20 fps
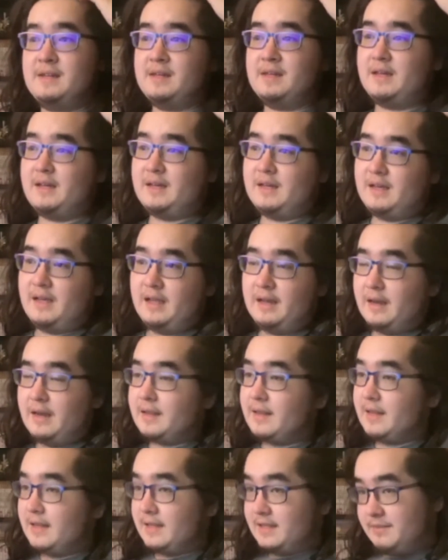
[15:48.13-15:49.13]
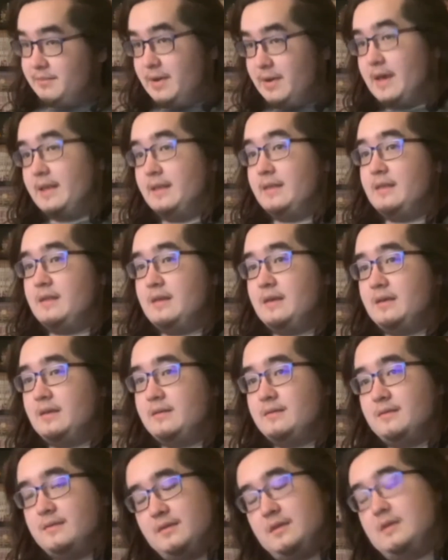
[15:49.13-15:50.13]
Not that it's a bad thing.
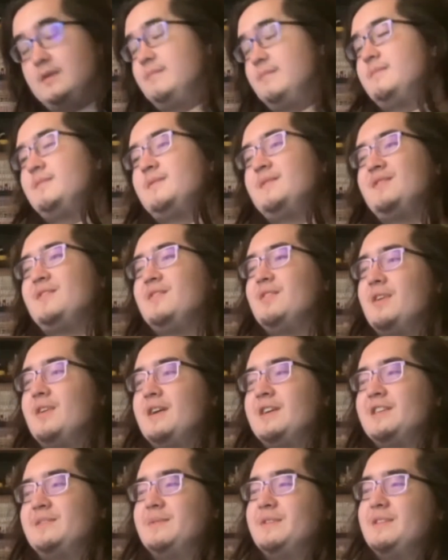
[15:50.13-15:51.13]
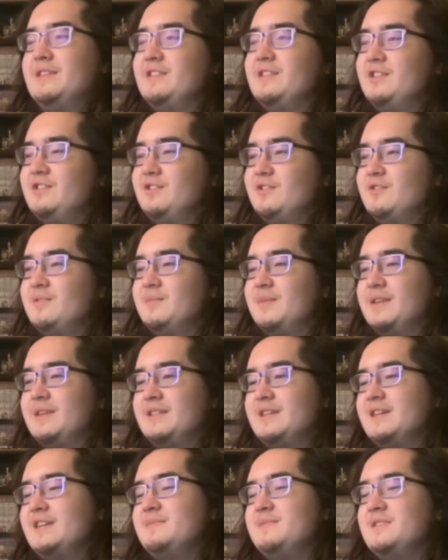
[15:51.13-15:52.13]
I'm still 100% enjoying my
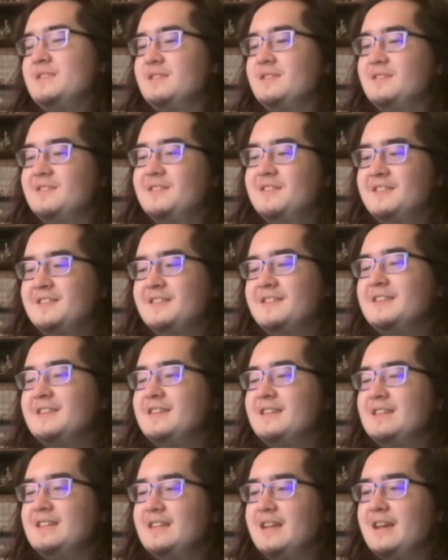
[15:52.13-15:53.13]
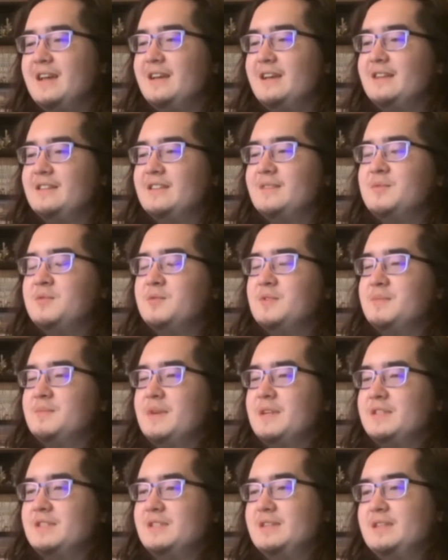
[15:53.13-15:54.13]
time here. And someone was
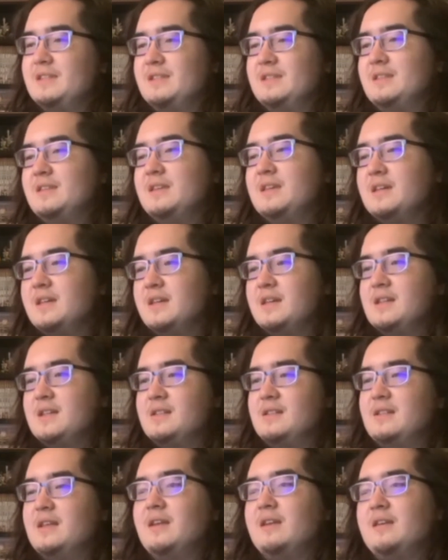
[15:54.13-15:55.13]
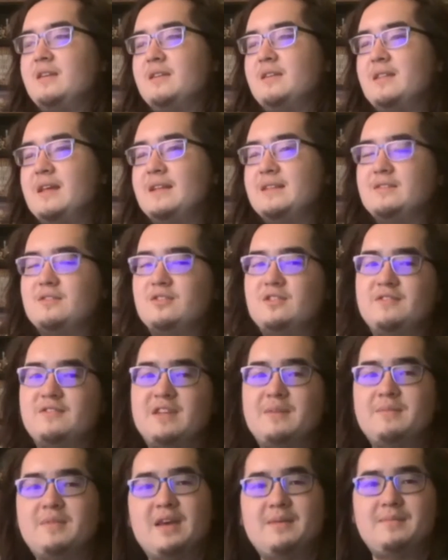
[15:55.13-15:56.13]
mentioning that that sort of
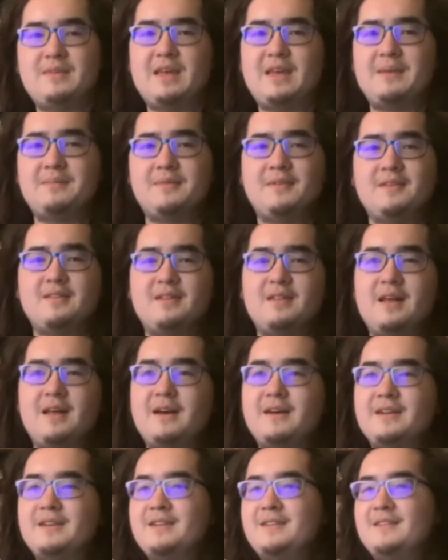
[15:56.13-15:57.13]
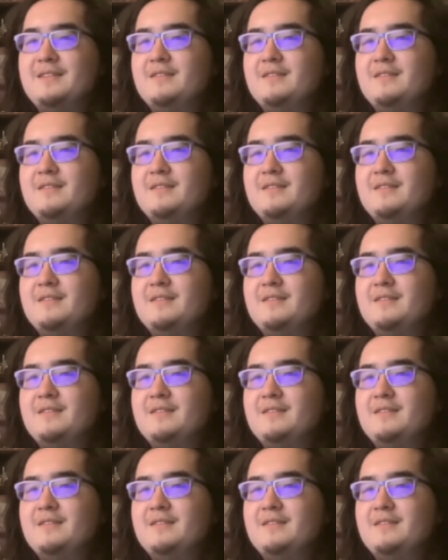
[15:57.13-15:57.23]
sometimes happens a lot.